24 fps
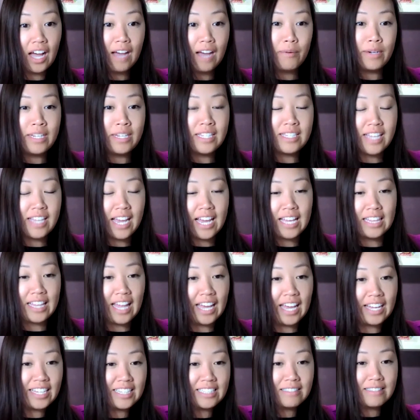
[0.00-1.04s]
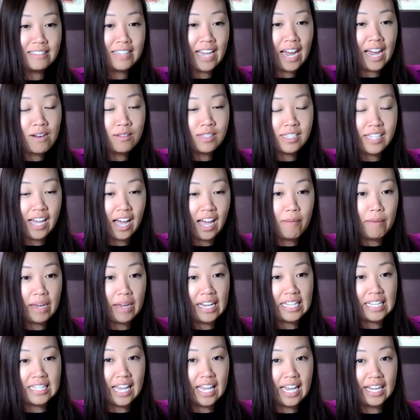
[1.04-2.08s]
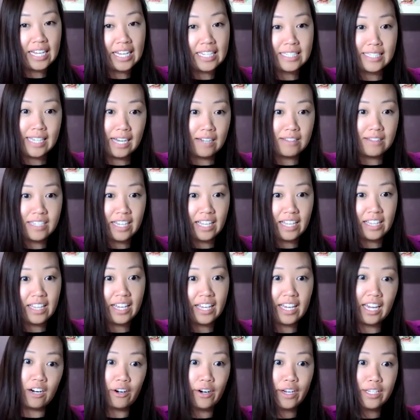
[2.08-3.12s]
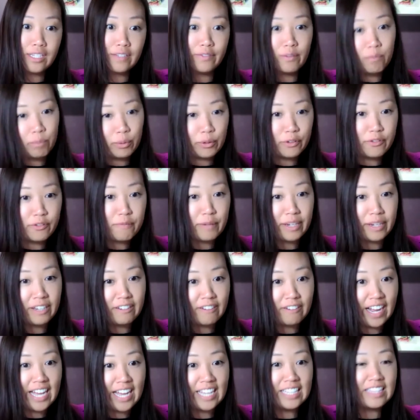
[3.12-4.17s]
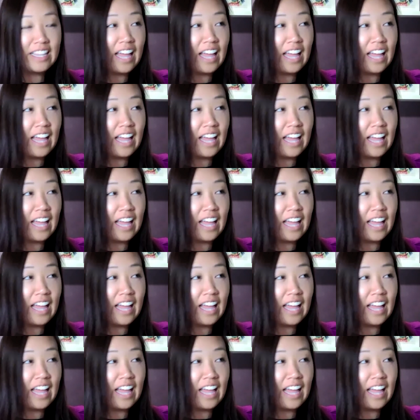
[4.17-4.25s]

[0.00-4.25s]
I wouldn't say like a downside, but it's like a delta, like areas of improvement, right?